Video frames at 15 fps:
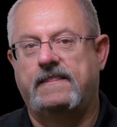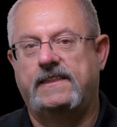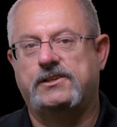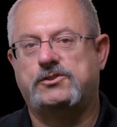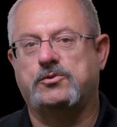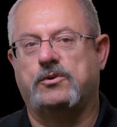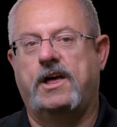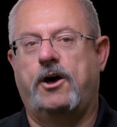
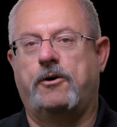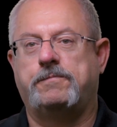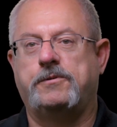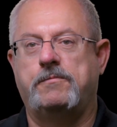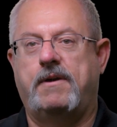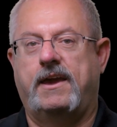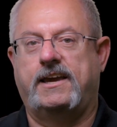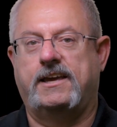This will help
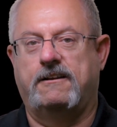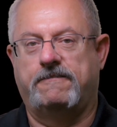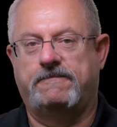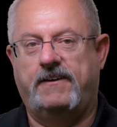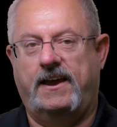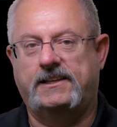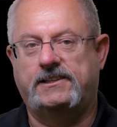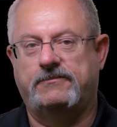you make an
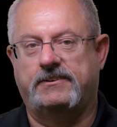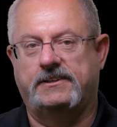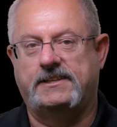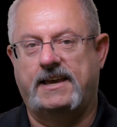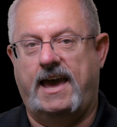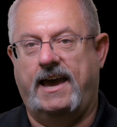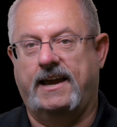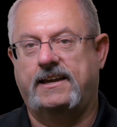effective
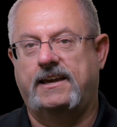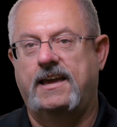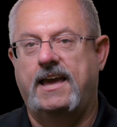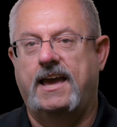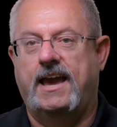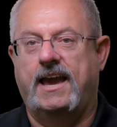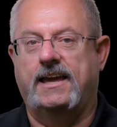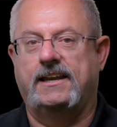attack
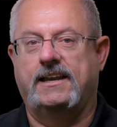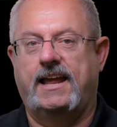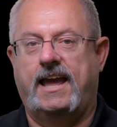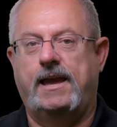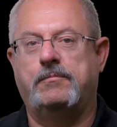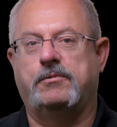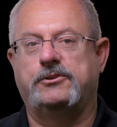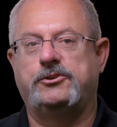and
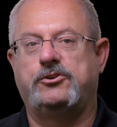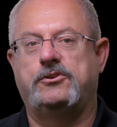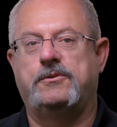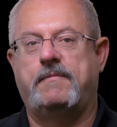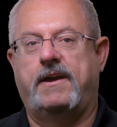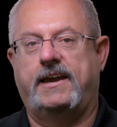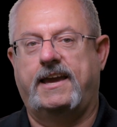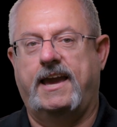enable you
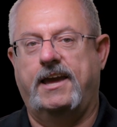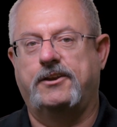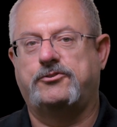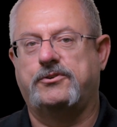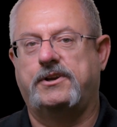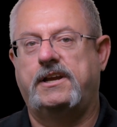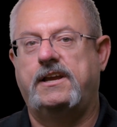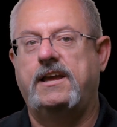to make
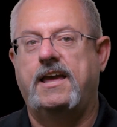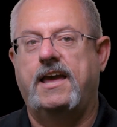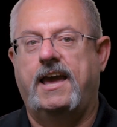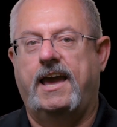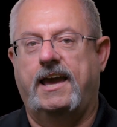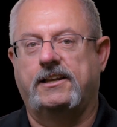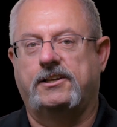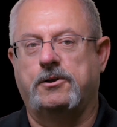entry
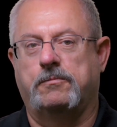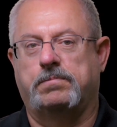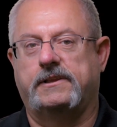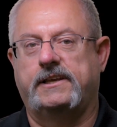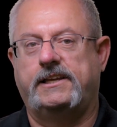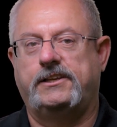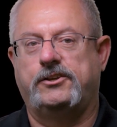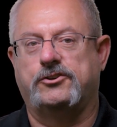and
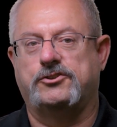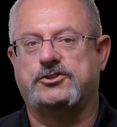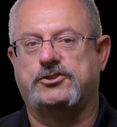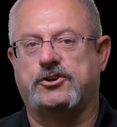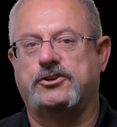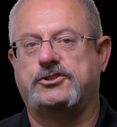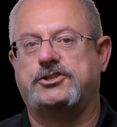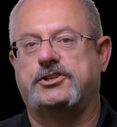complete your
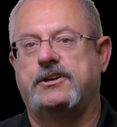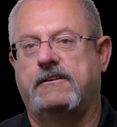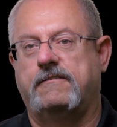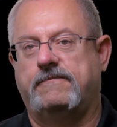search